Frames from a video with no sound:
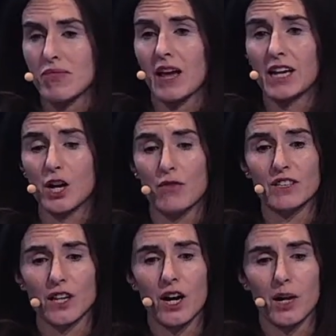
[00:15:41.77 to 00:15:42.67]
And over
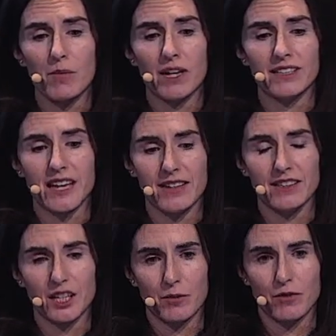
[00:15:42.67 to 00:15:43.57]
time, by setting
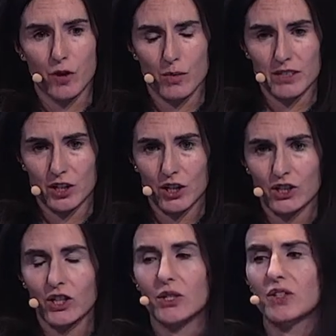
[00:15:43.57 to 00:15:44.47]
this performance
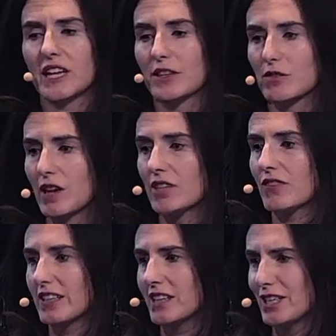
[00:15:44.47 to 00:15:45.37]
culture, you set the right
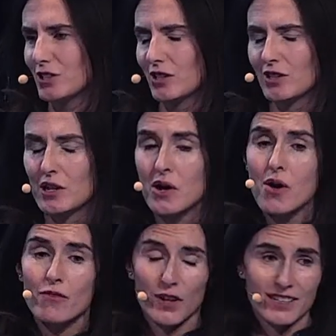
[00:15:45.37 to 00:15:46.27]
foundation
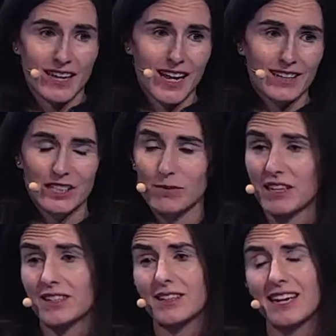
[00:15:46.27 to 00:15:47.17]
for a sales team
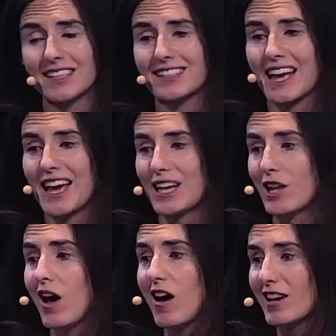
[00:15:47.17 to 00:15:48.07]
that can scale
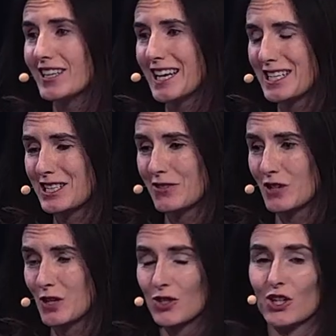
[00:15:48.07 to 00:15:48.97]
on into the
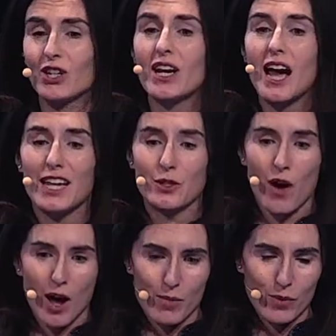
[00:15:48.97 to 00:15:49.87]
future as you
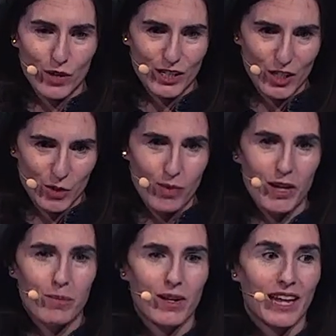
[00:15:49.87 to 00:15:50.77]
onboard new
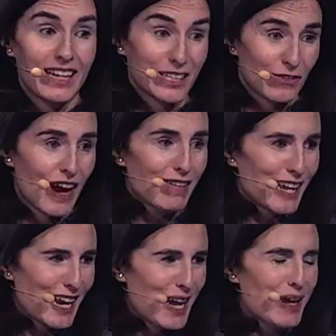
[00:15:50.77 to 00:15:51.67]
people and it's very
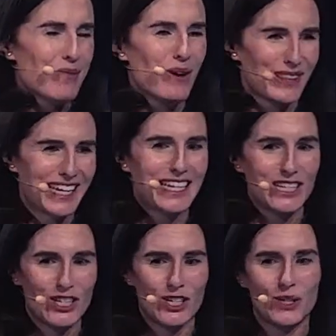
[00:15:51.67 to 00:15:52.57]
clear what they need
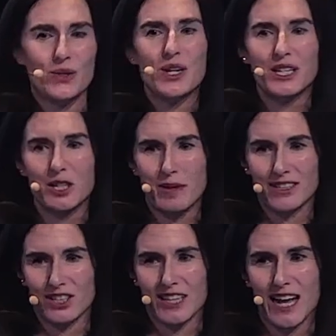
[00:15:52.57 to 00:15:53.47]
to do to be
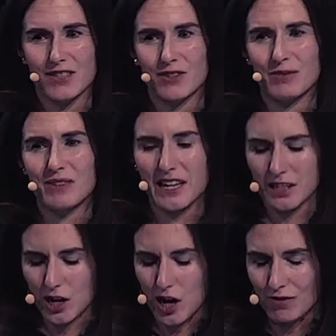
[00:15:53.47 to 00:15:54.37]
successful in
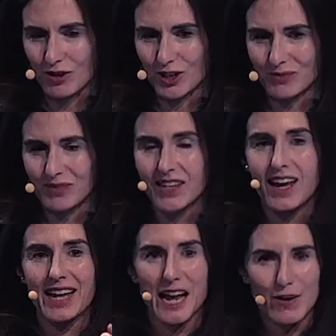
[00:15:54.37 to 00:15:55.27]
the long run.
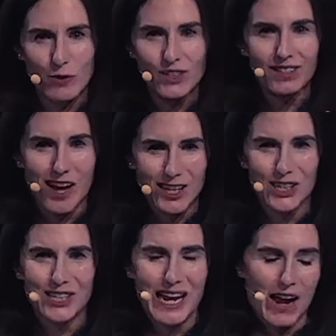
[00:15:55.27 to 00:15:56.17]
And everyone's not
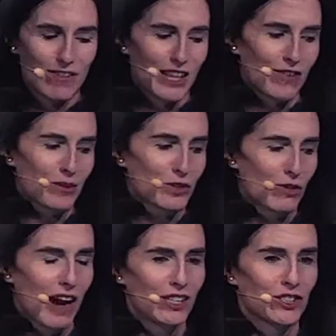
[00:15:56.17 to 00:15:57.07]
learning everything from
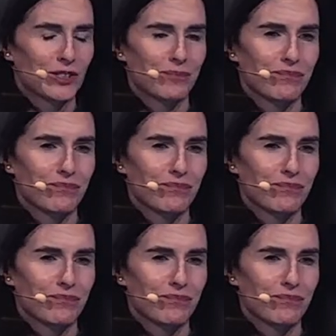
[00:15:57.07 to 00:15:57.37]
scratch.